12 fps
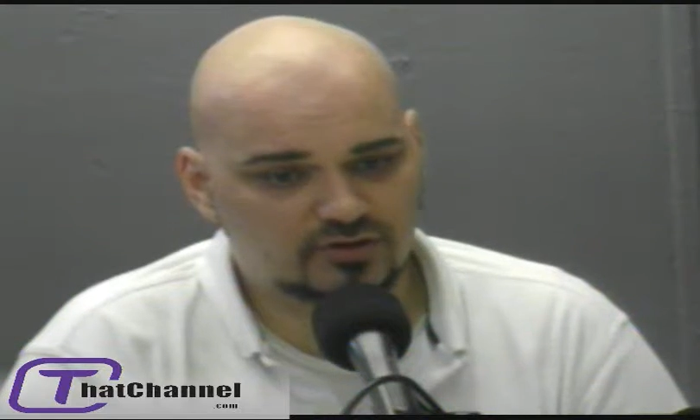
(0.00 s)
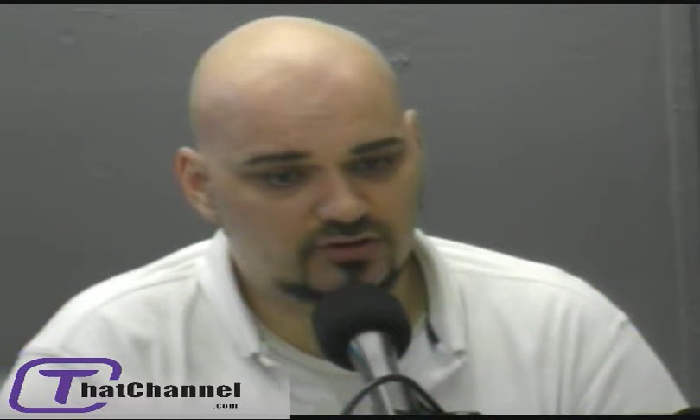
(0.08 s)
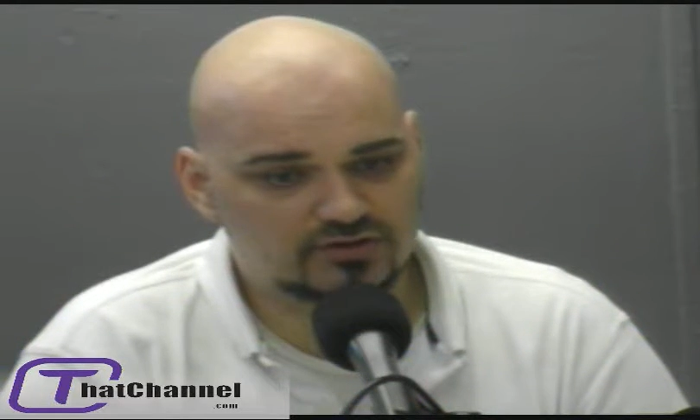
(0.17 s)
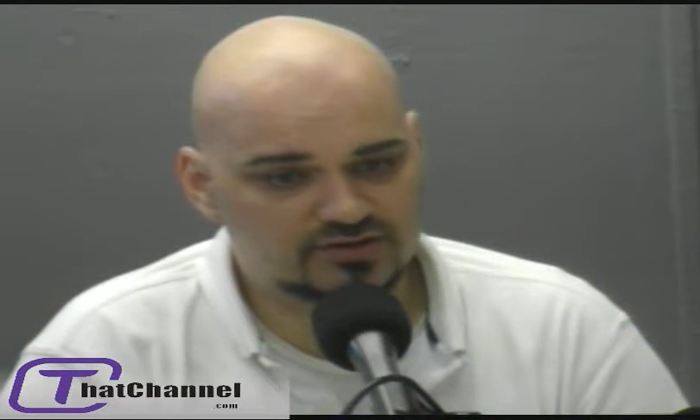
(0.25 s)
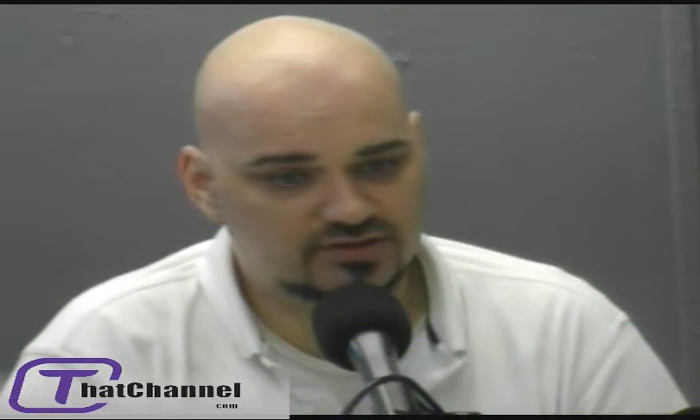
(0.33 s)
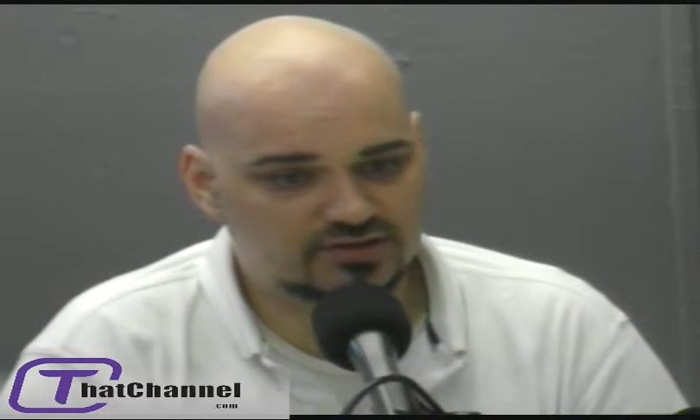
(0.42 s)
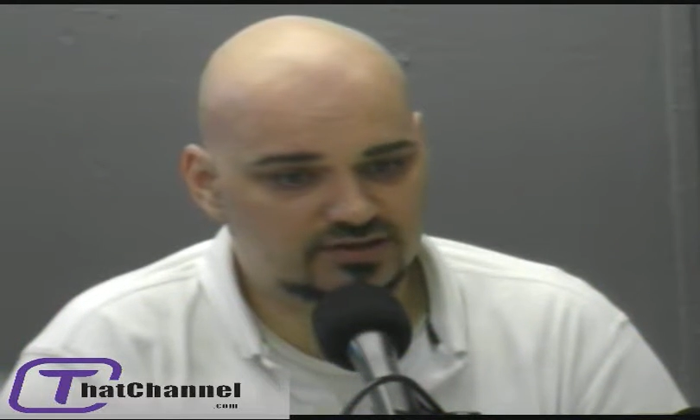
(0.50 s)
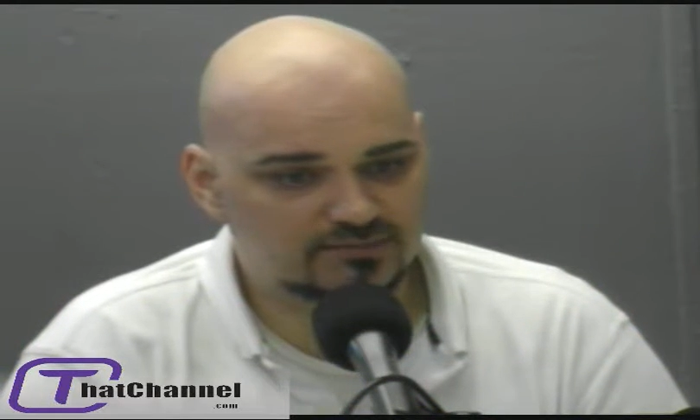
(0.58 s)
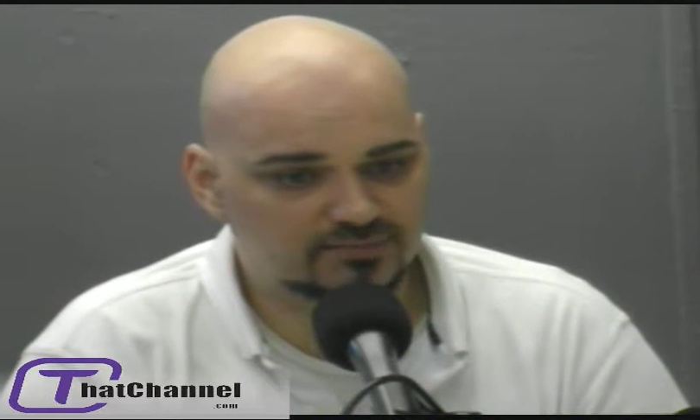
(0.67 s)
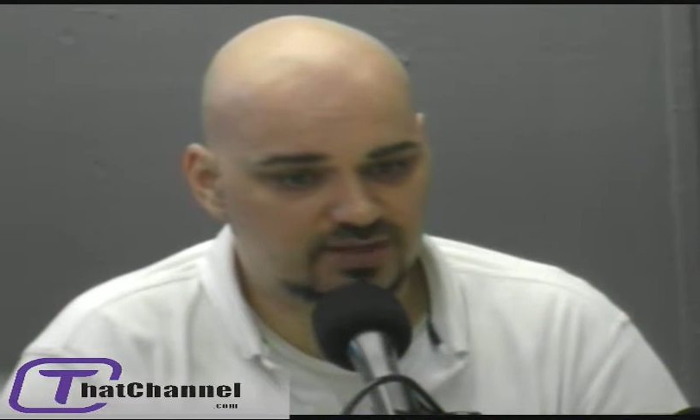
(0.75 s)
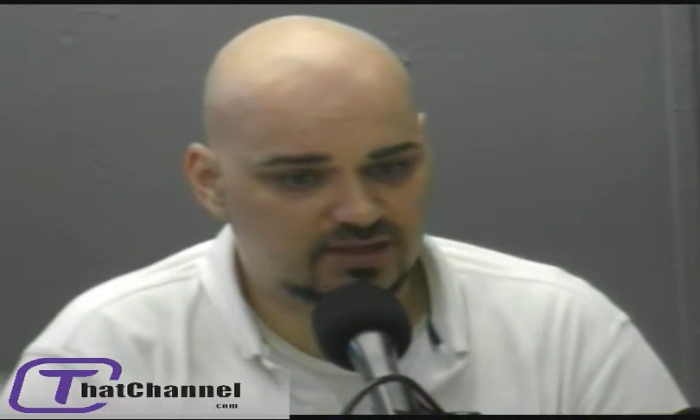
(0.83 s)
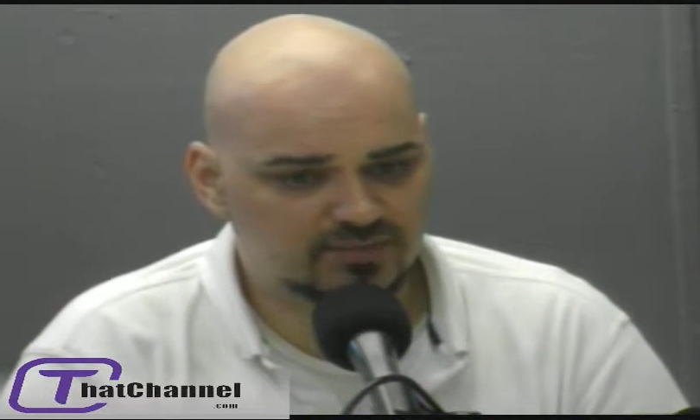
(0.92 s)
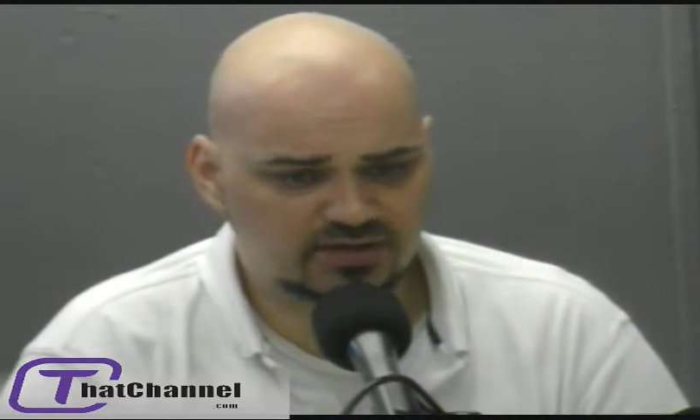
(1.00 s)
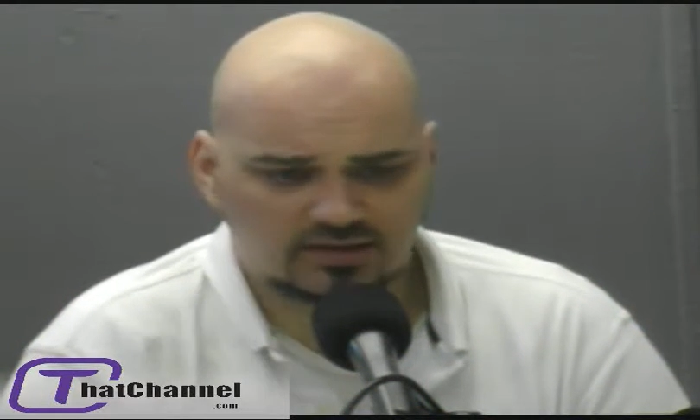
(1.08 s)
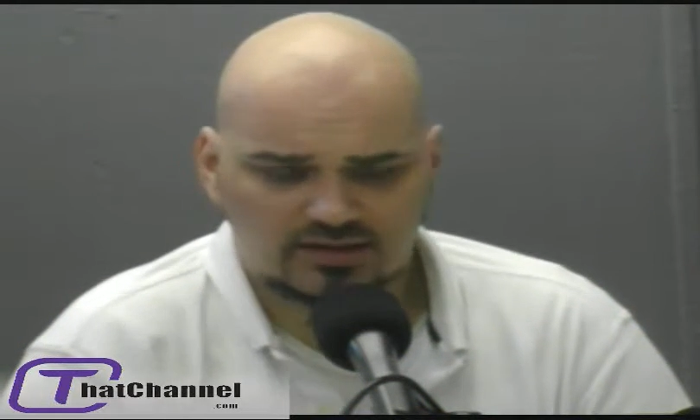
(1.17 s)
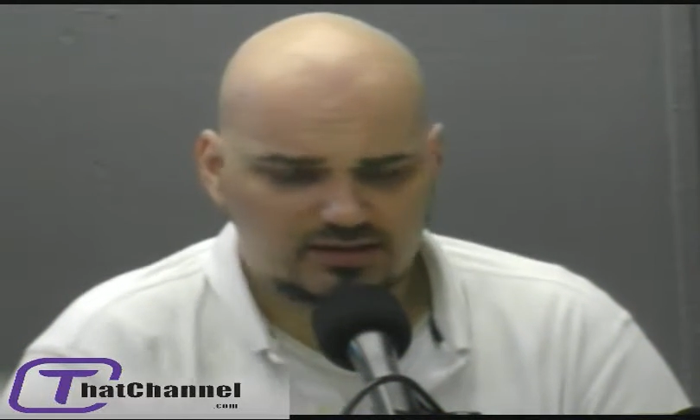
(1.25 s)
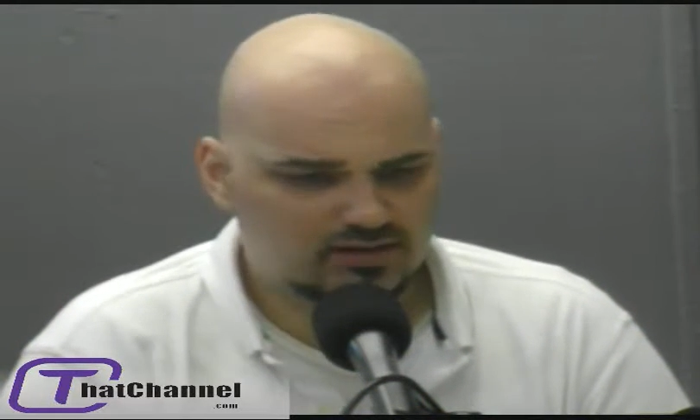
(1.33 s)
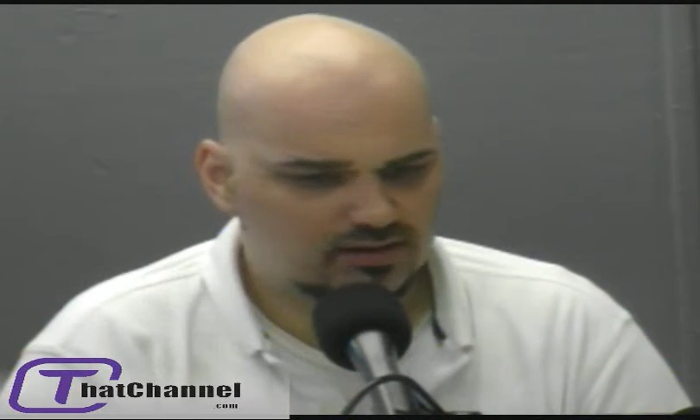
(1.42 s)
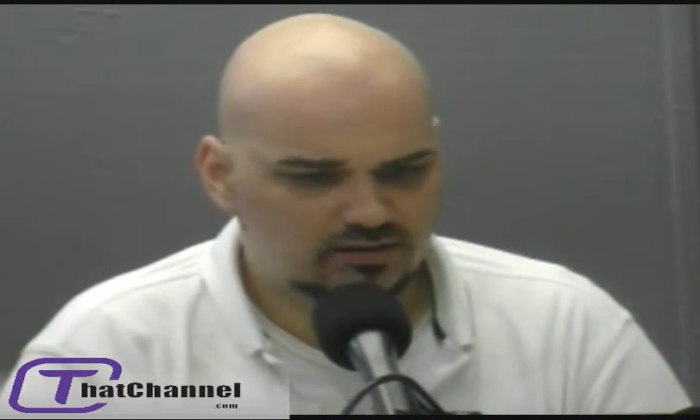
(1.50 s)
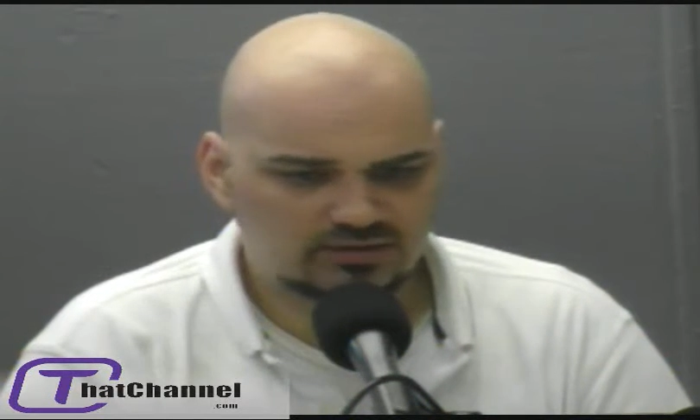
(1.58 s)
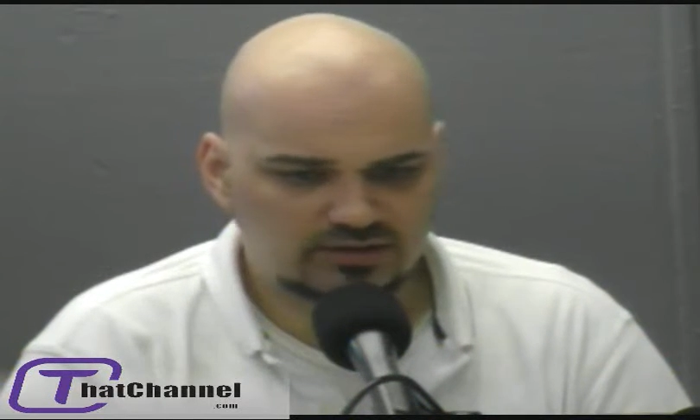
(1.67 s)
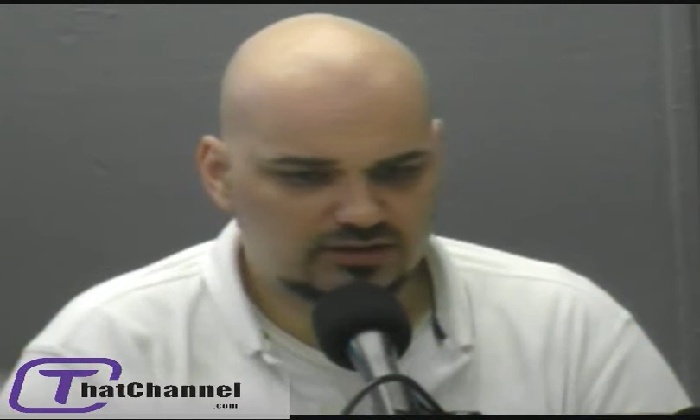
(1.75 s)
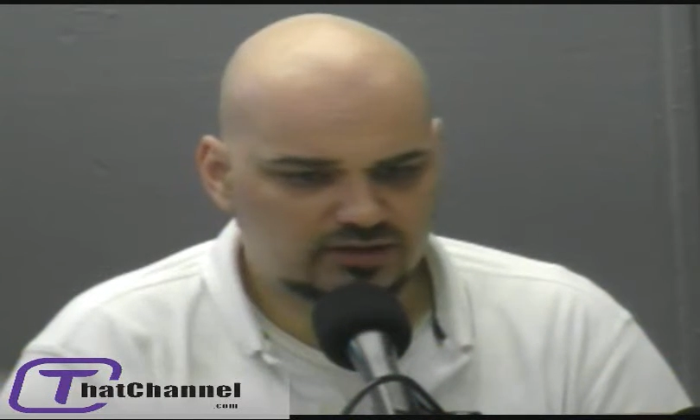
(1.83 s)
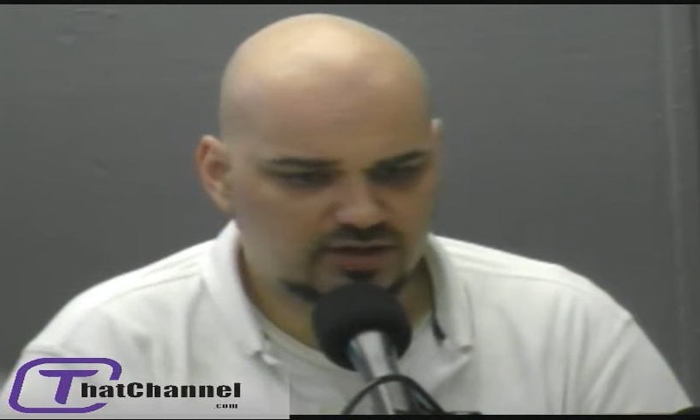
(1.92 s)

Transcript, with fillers: There's, um, I mean, you